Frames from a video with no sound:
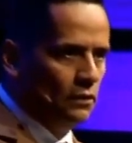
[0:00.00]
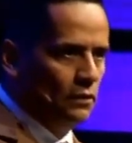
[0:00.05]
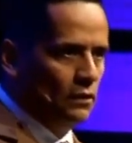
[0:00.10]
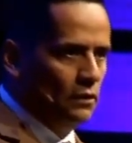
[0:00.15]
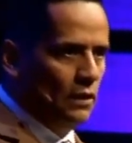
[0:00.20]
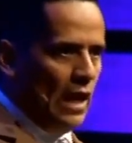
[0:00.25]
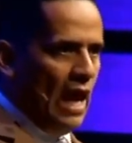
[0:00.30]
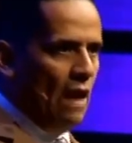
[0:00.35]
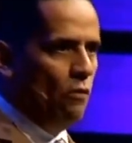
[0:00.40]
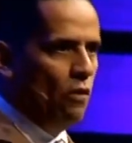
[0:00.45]

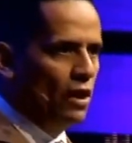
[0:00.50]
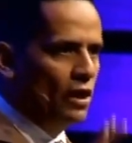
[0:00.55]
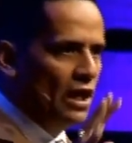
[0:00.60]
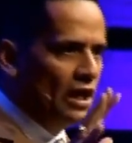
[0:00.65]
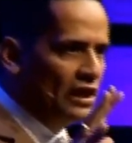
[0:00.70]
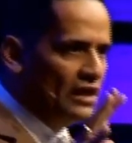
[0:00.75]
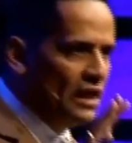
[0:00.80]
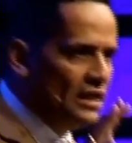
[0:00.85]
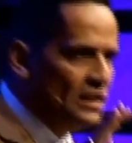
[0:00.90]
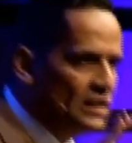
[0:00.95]
And we're going to
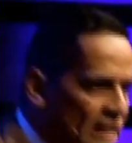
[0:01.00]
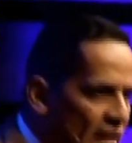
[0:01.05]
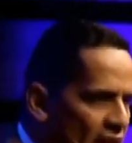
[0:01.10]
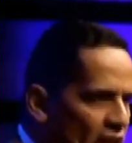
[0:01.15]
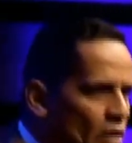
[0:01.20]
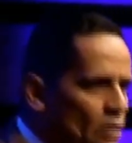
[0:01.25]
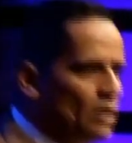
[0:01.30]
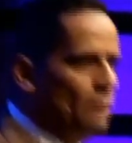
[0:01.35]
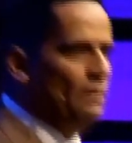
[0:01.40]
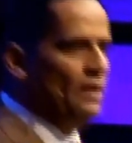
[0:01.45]
continue
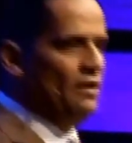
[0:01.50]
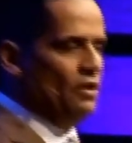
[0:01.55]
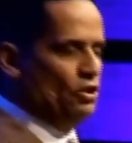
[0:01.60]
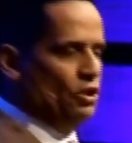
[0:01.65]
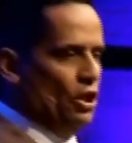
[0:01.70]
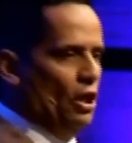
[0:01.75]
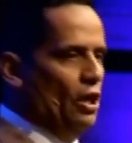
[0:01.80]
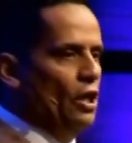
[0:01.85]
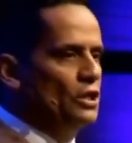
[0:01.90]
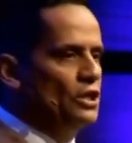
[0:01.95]
to be the
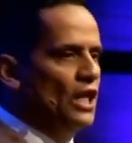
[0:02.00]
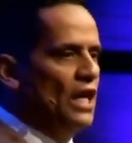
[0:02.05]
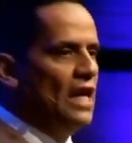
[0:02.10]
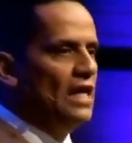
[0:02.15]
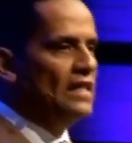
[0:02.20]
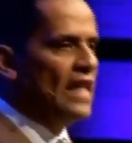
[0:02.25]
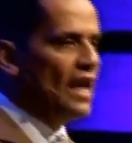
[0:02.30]
church that